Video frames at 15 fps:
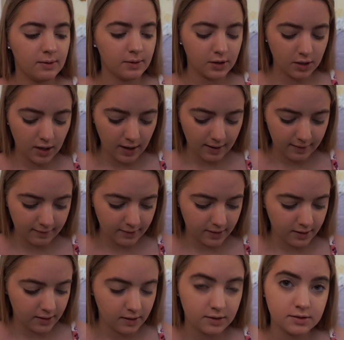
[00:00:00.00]
And I'm going to
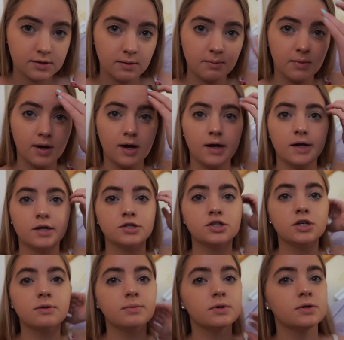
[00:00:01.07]
highlight
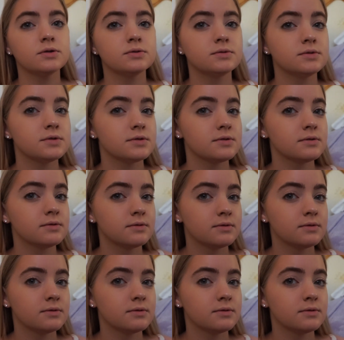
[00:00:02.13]
my cheekbones.